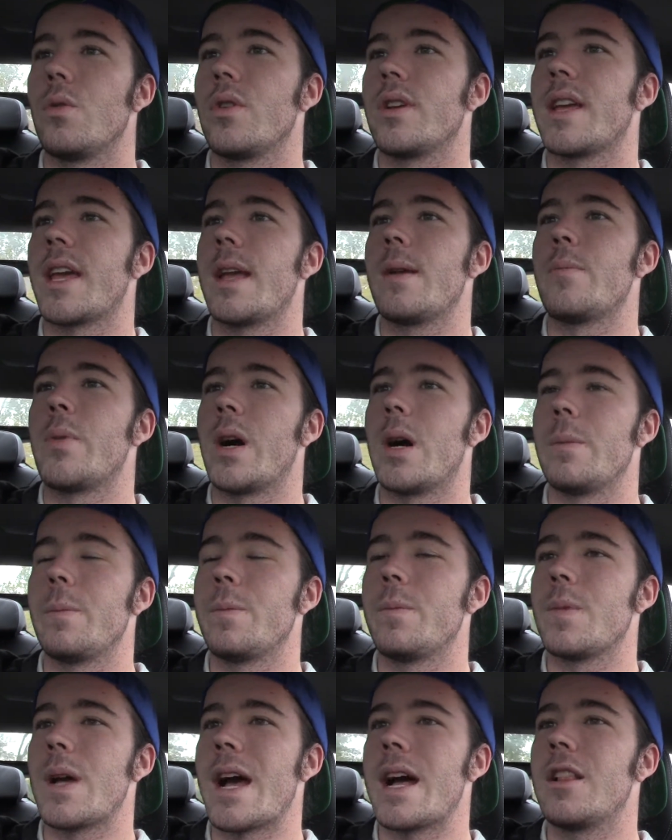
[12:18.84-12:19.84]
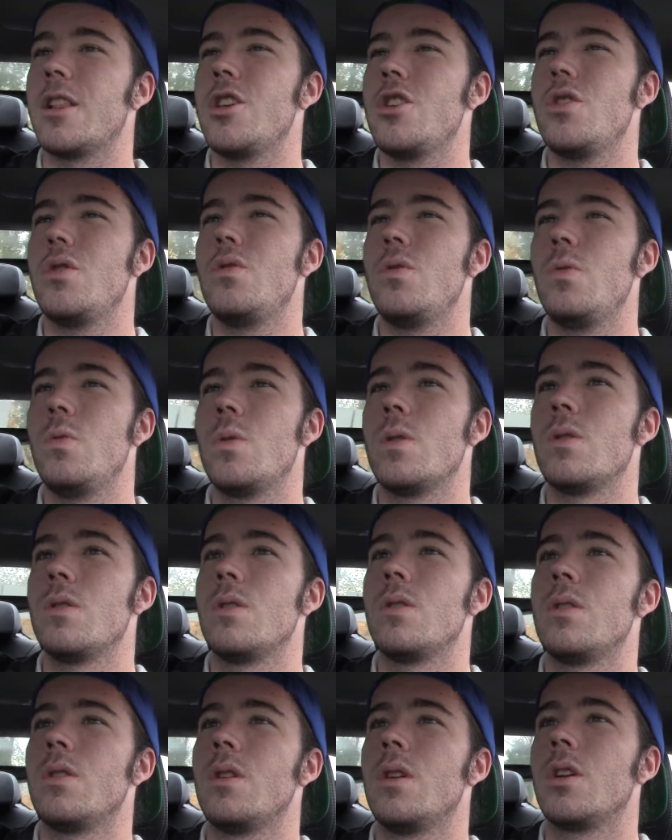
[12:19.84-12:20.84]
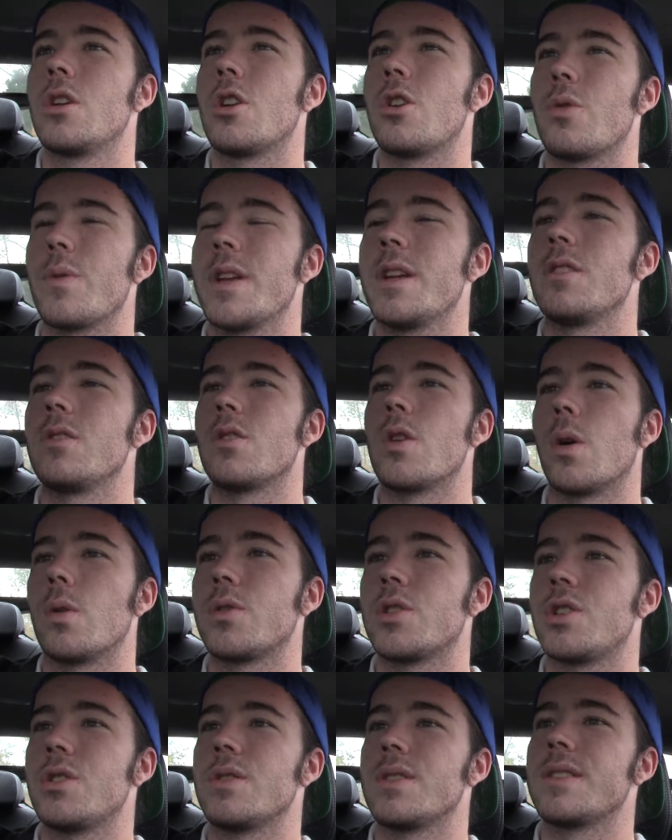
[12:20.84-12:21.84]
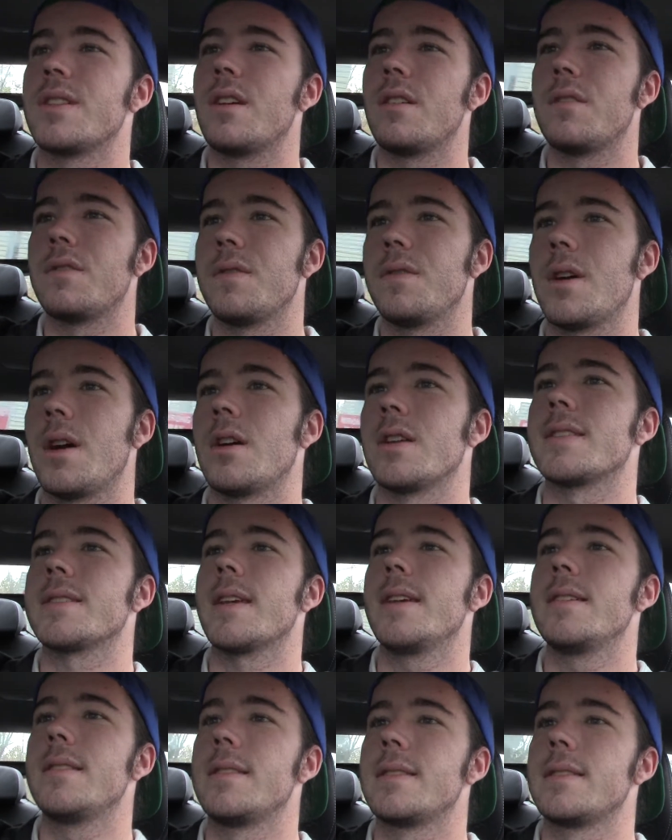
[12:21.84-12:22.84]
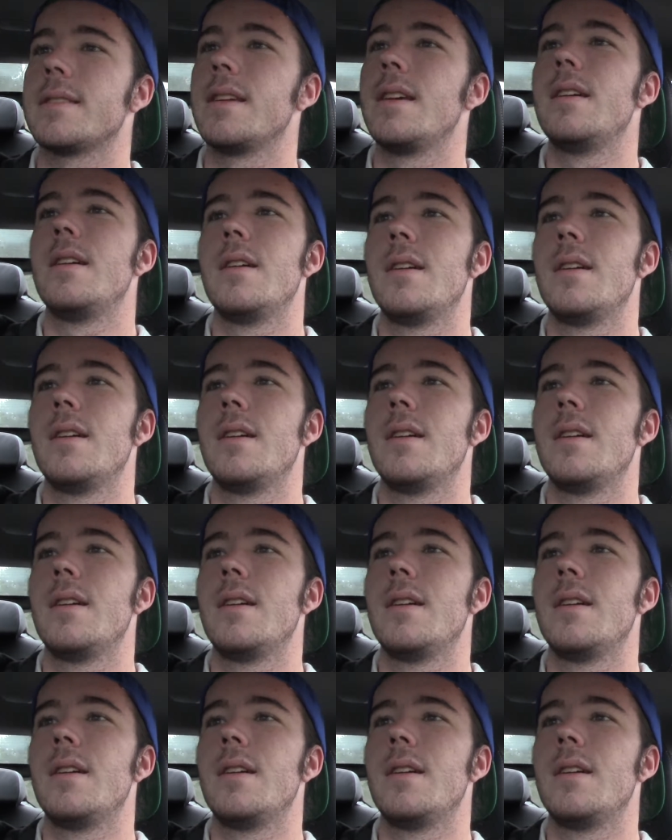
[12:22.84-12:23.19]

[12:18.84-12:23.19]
K-pop, Hallyu, Korean culture stuff, sites